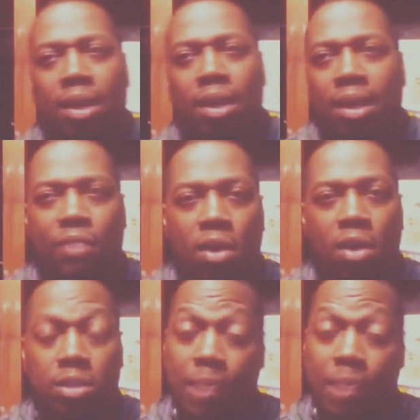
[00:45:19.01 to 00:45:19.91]

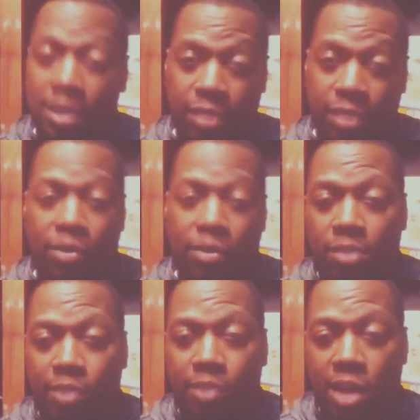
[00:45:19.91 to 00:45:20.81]
especially as far as the
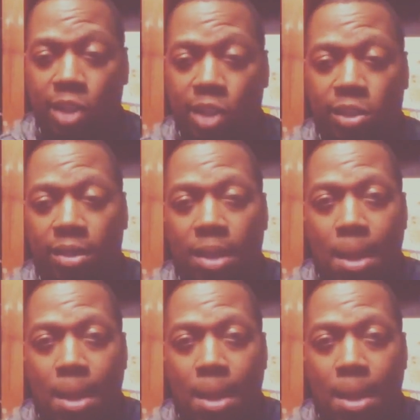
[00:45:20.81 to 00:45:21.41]
production,